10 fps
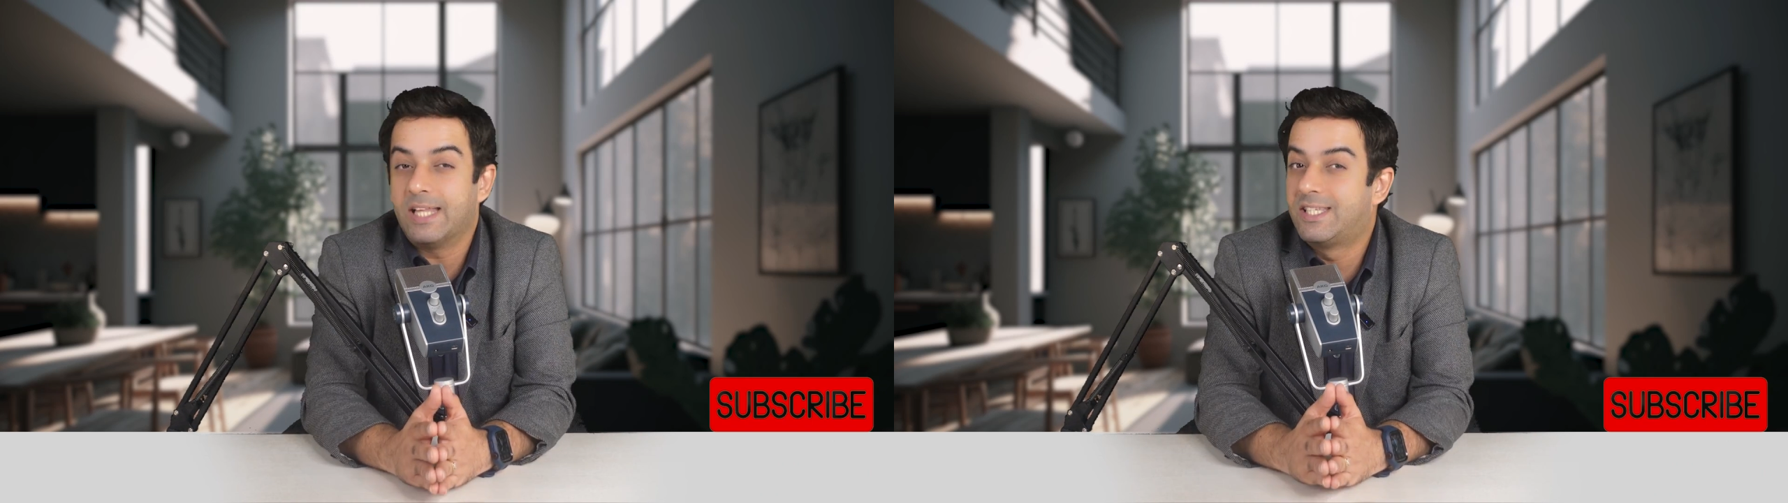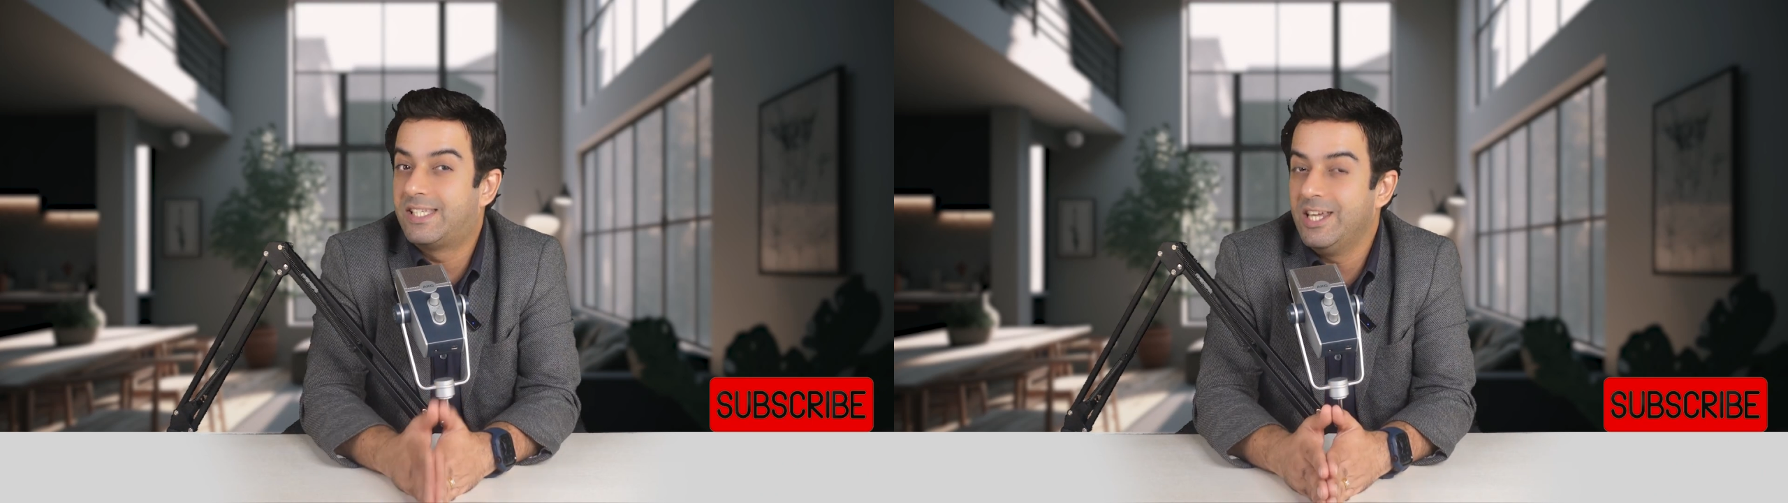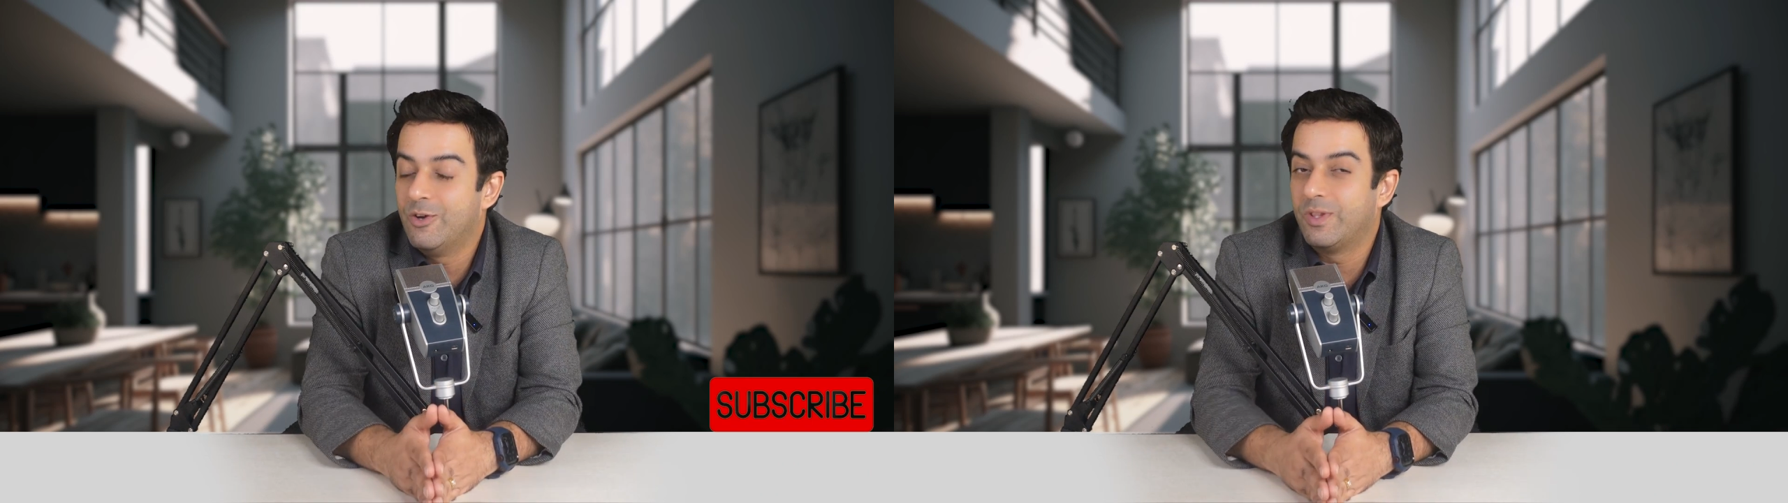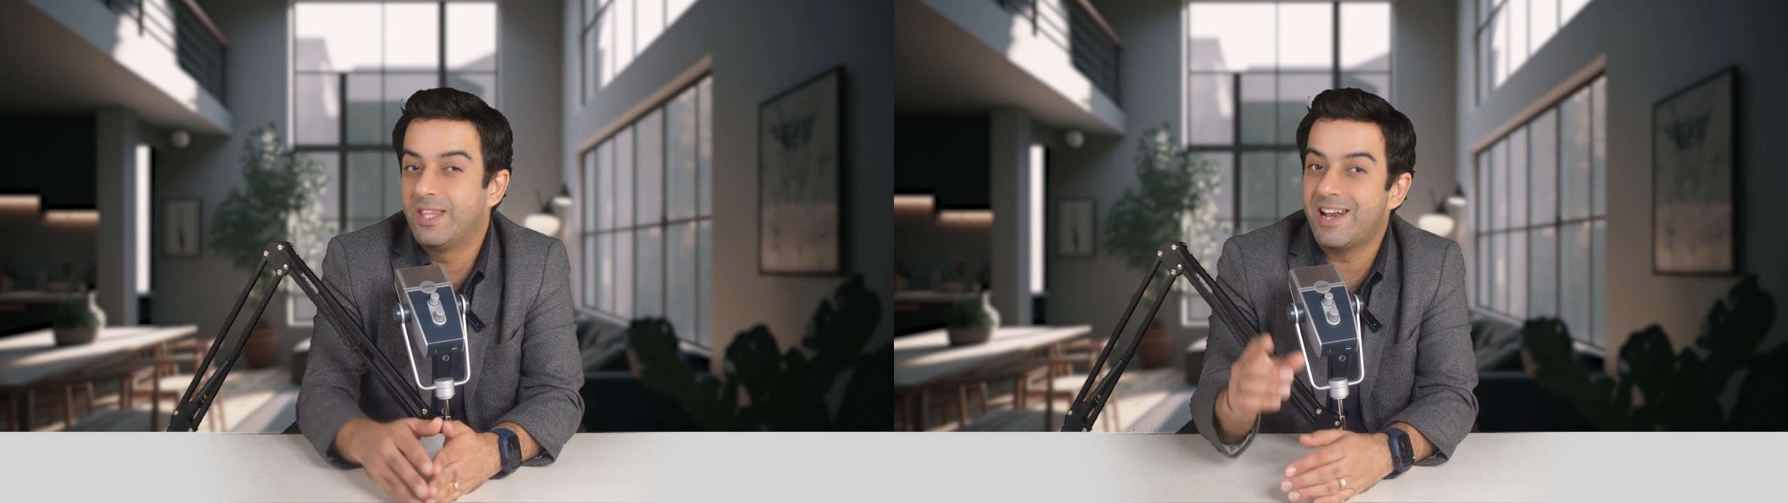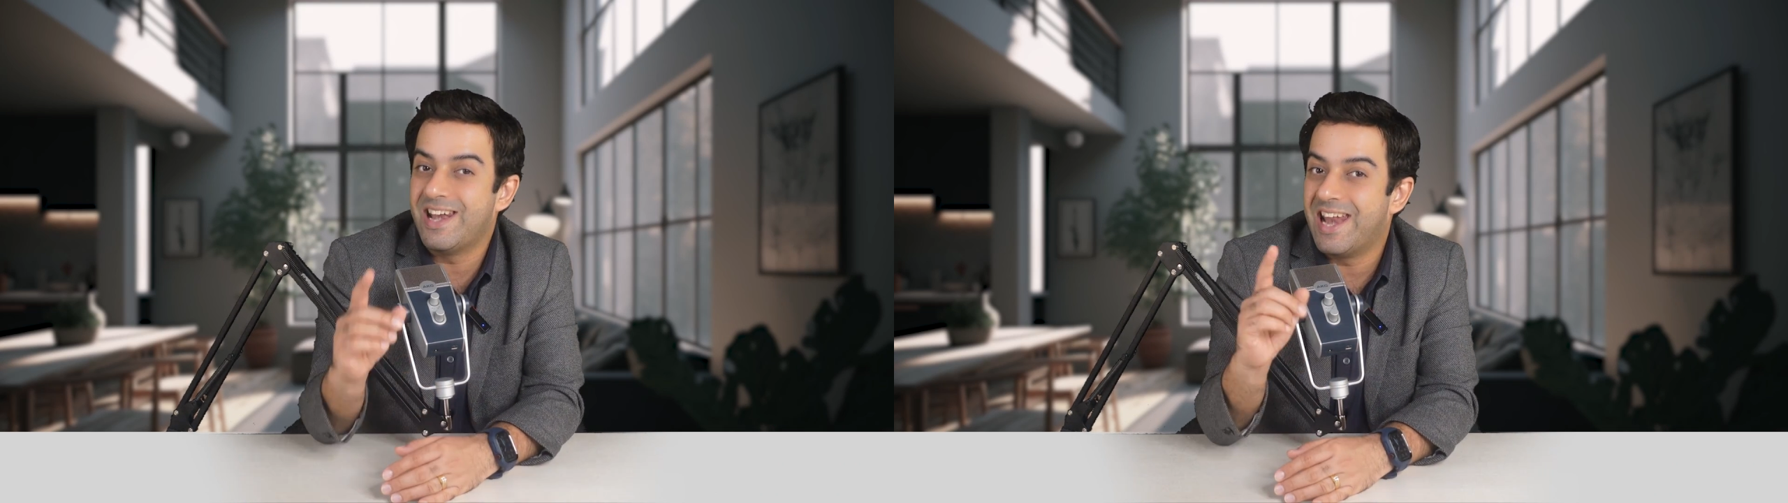and see you
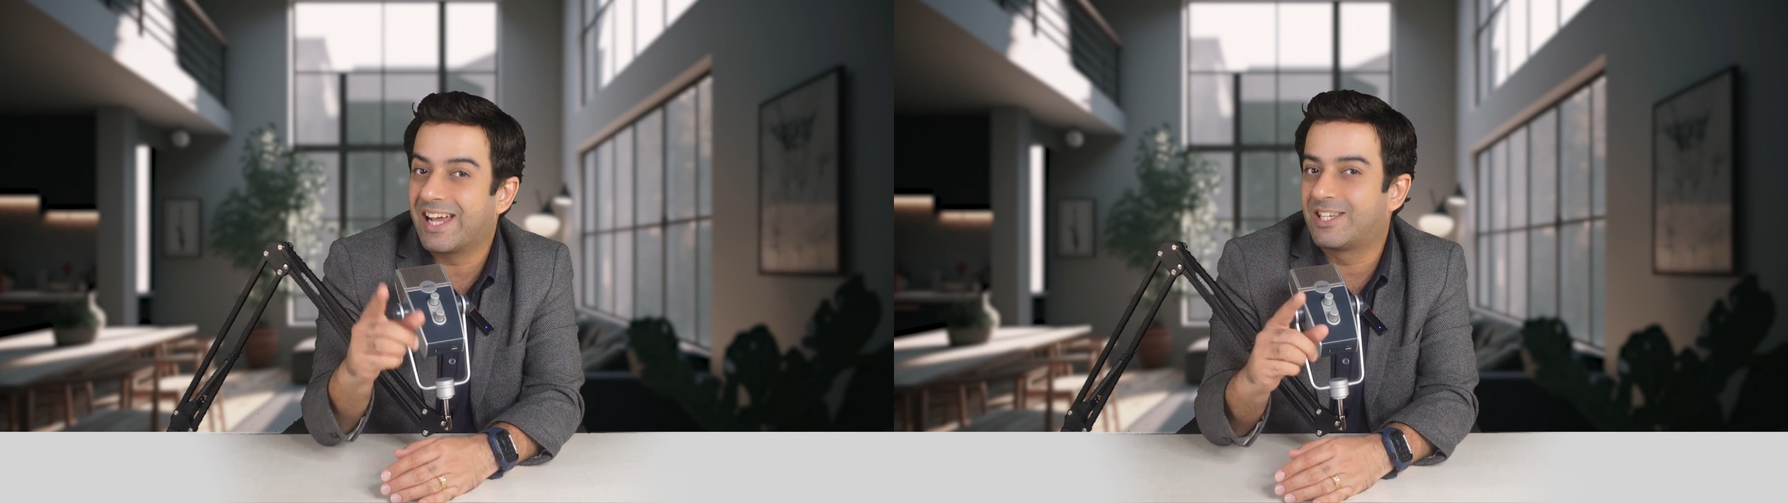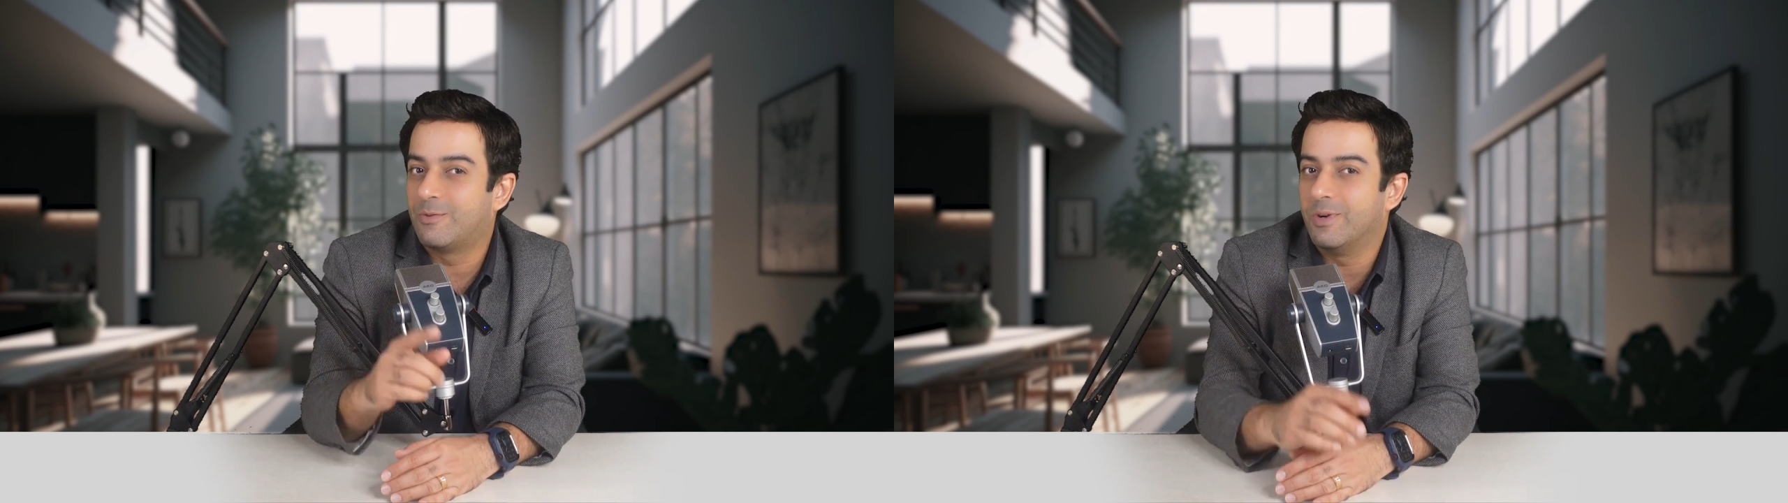in the next